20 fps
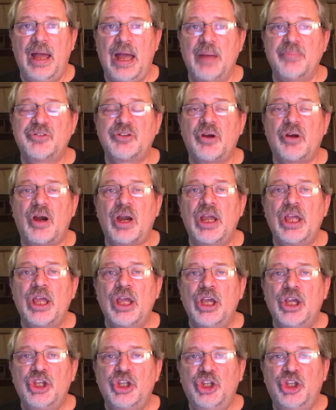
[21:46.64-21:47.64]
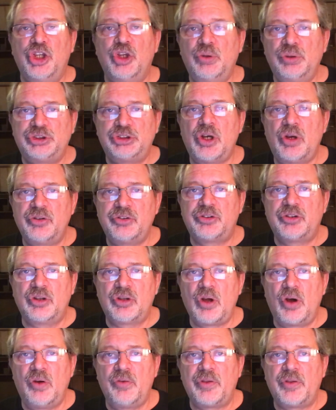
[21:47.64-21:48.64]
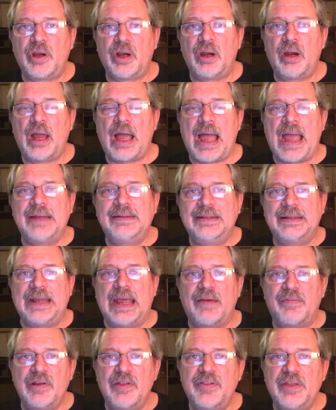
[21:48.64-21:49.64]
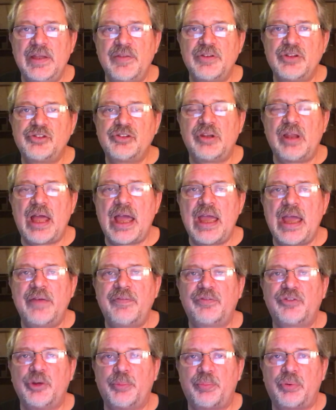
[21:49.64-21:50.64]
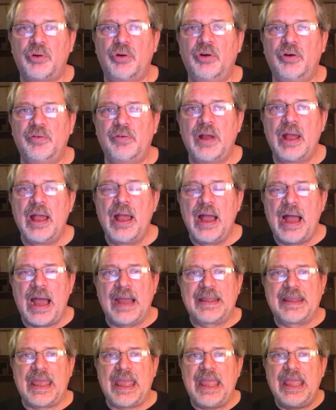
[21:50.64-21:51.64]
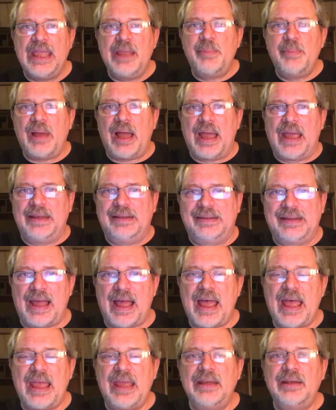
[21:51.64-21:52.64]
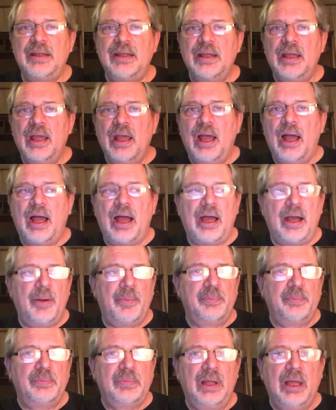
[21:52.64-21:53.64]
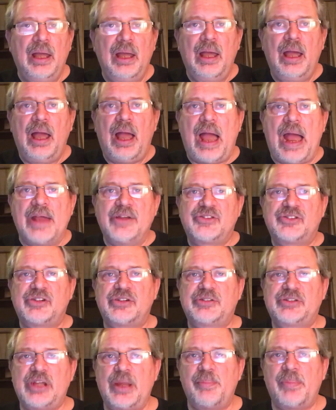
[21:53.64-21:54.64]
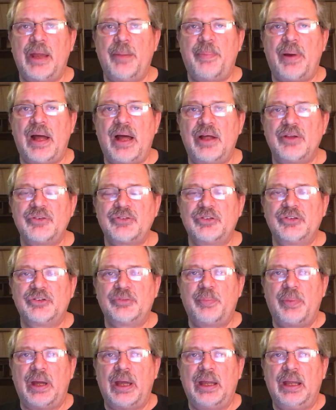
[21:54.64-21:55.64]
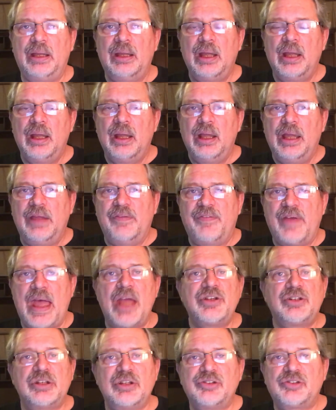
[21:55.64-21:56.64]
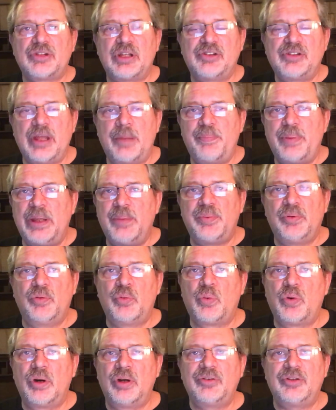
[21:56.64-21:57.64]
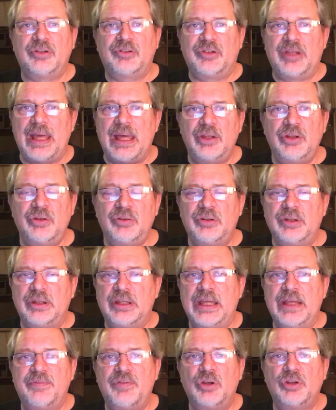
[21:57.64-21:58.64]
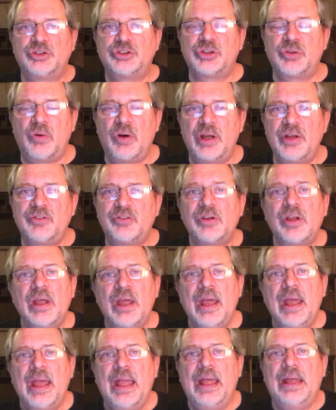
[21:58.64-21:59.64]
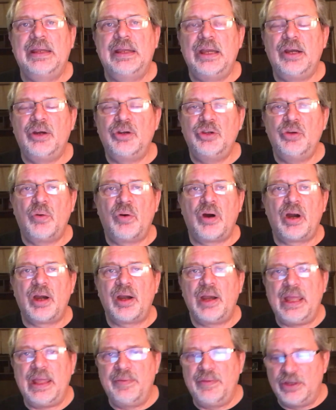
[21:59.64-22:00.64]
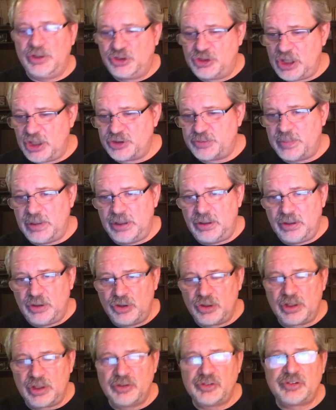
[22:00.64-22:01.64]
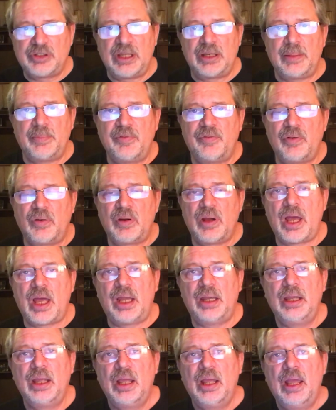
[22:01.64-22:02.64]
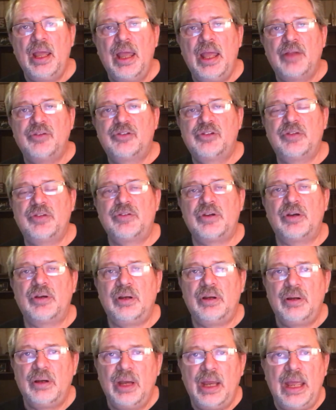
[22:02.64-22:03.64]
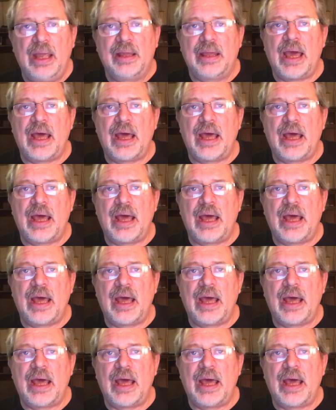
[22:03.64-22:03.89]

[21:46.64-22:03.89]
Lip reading: I'm sorry, you chose to go there. I did everything in this life to prove. I came, I died, I sent my apostles, my evangelists, I sent people the word to tell you, to give you a choice. And here you are in the judgment. You're going to stand up before God and sit there, and